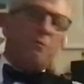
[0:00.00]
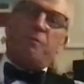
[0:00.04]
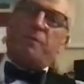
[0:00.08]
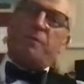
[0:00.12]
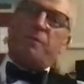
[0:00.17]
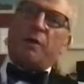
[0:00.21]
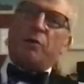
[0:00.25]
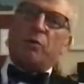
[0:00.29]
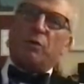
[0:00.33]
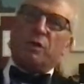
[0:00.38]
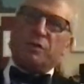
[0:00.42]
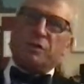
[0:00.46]

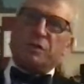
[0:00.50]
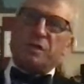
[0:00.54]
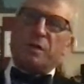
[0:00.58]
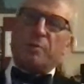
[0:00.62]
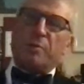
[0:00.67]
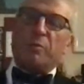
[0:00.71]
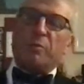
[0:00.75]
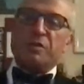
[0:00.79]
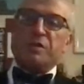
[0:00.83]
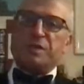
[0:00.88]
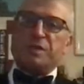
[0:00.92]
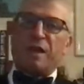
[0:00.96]
Federalist
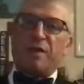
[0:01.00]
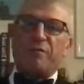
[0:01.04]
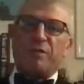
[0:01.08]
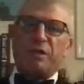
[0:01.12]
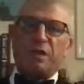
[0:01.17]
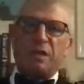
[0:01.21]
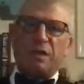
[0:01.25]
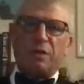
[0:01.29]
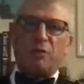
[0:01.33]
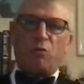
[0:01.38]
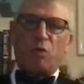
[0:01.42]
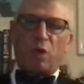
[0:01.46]
number
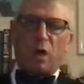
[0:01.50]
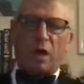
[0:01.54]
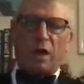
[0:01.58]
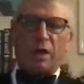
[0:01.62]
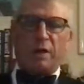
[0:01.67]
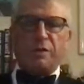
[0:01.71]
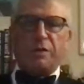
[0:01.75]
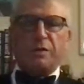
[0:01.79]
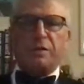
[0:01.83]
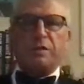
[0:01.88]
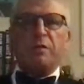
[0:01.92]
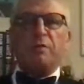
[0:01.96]
70
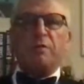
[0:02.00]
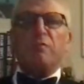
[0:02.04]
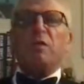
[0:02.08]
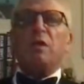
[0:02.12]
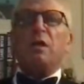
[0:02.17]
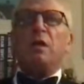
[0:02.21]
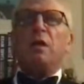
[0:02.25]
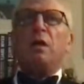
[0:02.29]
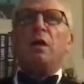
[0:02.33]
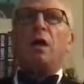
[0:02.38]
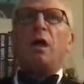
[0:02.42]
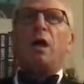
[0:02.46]
was,
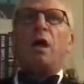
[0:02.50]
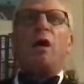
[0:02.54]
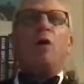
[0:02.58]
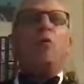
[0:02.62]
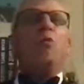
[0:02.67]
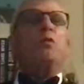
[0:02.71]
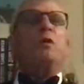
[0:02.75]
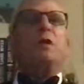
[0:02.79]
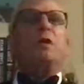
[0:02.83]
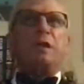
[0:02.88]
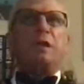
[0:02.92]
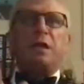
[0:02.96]

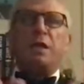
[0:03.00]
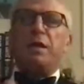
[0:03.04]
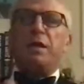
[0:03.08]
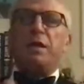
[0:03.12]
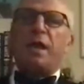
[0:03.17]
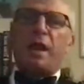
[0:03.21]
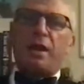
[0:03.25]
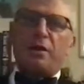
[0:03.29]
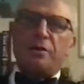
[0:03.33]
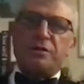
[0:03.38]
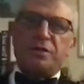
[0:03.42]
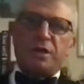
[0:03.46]
we need an
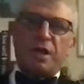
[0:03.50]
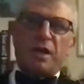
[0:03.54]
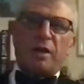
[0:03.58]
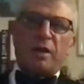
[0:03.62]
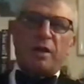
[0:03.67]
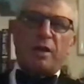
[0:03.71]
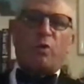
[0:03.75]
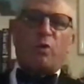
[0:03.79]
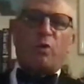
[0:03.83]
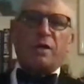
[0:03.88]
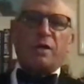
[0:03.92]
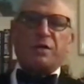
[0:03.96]

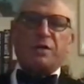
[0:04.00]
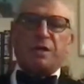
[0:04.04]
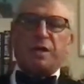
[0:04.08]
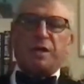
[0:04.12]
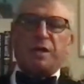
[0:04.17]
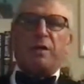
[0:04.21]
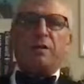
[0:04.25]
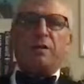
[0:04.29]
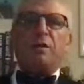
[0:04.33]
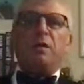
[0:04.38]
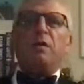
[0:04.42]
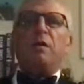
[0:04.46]
energetic
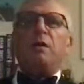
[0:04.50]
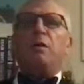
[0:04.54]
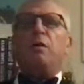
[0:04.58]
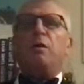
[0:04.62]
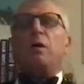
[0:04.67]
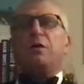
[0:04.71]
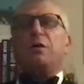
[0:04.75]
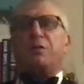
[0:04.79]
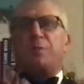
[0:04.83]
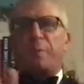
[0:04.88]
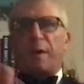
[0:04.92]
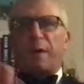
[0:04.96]
president.
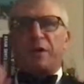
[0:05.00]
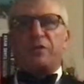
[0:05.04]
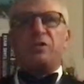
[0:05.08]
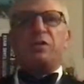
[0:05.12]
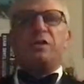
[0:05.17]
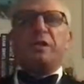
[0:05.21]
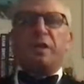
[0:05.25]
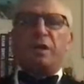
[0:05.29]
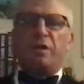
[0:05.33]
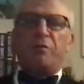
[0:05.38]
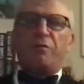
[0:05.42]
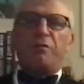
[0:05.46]

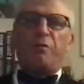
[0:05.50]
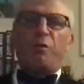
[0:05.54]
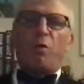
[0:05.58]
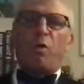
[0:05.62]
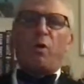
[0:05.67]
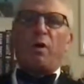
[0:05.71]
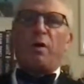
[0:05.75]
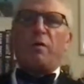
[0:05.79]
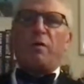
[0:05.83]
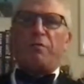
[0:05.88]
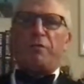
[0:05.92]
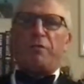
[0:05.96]
especially in
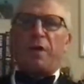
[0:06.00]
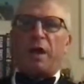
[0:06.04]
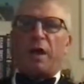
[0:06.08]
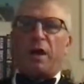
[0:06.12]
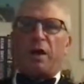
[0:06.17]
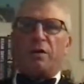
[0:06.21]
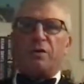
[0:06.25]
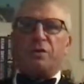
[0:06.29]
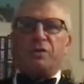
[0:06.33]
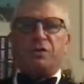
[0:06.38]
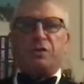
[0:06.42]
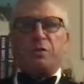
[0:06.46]
foreign
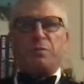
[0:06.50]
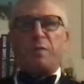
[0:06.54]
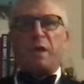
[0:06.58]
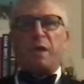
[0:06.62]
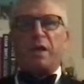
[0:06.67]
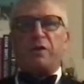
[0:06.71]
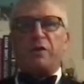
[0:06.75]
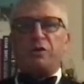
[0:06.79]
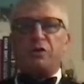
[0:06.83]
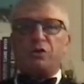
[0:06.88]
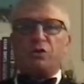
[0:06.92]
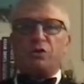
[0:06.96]
affairs, to
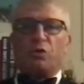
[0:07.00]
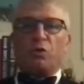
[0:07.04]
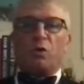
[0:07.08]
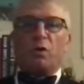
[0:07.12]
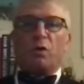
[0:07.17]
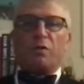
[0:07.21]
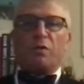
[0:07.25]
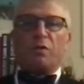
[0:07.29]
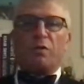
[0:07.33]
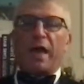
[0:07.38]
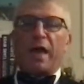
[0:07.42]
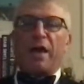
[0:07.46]
make
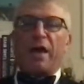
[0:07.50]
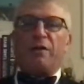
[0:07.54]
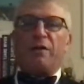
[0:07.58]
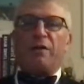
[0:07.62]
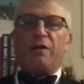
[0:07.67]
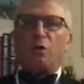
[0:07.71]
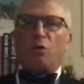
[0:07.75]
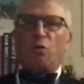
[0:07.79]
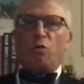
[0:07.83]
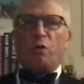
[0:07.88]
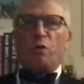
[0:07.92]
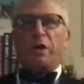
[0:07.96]
sure that
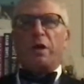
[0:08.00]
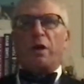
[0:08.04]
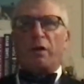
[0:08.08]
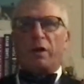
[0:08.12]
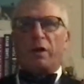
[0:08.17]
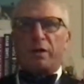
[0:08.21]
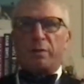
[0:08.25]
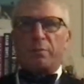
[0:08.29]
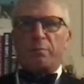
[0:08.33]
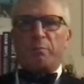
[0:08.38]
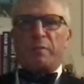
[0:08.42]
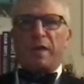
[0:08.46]
we are
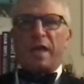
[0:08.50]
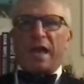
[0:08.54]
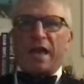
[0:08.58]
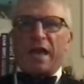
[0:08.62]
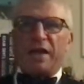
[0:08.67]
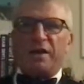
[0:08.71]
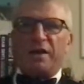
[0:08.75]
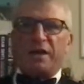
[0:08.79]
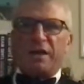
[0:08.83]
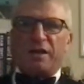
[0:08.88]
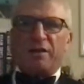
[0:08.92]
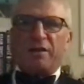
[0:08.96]

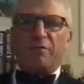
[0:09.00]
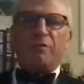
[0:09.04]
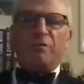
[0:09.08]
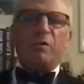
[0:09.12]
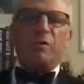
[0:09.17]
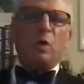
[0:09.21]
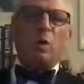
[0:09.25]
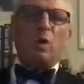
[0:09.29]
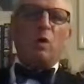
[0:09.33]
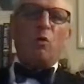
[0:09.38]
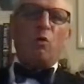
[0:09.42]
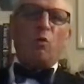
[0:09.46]
competitive
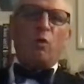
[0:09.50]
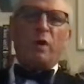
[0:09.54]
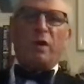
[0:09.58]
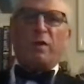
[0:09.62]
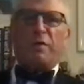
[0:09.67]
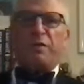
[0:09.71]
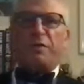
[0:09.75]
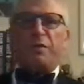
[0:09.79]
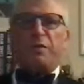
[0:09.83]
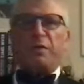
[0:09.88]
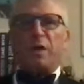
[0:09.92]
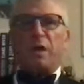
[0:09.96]

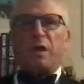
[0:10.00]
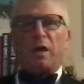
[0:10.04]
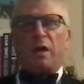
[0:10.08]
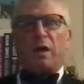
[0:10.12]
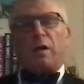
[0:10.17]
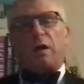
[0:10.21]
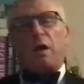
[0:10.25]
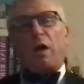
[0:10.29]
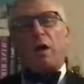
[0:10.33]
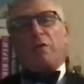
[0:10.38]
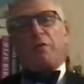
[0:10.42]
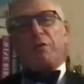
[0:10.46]
with
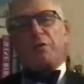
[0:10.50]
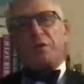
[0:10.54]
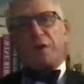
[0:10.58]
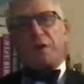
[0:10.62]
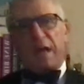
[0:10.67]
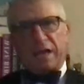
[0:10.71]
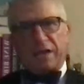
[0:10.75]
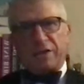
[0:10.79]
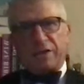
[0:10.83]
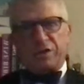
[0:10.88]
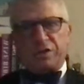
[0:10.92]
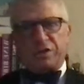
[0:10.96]
other
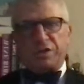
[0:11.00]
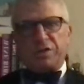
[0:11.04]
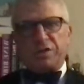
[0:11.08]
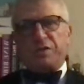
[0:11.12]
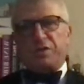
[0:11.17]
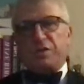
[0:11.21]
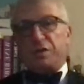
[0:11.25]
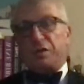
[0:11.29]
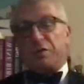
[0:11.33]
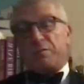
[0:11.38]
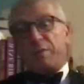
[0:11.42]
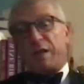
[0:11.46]
nations,
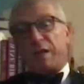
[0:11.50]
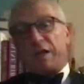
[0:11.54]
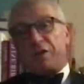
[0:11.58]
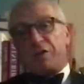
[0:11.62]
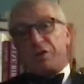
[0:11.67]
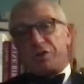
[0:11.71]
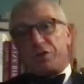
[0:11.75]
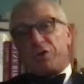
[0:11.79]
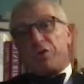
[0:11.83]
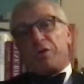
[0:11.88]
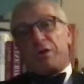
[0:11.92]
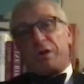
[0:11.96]
and to make
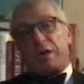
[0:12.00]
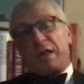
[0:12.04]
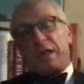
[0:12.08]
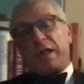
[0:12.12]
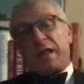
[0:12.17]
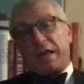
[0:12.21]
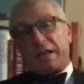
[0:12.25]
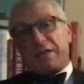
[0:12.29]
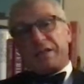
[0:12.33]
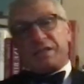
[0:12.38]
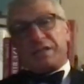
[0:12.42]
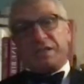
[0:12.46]
sure, in
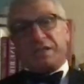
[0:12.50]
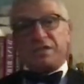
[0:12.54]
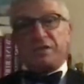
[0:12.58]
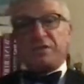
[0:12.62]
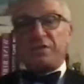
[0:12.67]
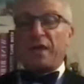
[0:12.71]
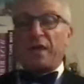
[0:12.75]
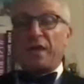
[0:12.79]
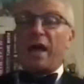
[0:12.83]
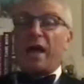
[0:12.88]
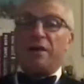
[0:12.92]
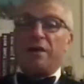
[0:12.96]
essence,
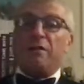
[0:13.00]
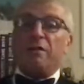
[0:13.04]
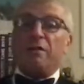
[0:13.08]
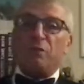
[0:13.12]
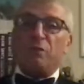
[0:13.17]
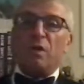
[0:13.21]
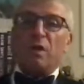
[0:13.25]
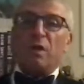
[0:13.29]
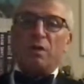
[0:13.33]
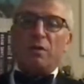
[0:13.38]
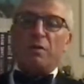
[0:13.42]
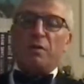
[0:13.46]
that
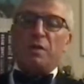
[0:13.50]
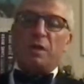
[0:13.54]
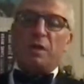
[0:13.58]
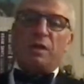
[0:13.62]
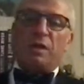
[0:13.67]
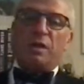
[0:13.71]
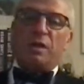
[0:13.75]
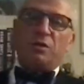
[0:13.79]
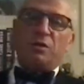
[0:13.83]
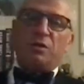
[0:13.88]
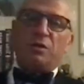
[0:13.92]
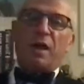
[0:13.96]
the
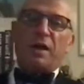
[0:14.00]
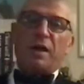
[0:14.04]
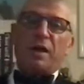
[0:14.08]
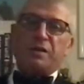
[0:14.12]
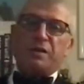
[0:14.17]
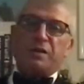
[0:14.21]
United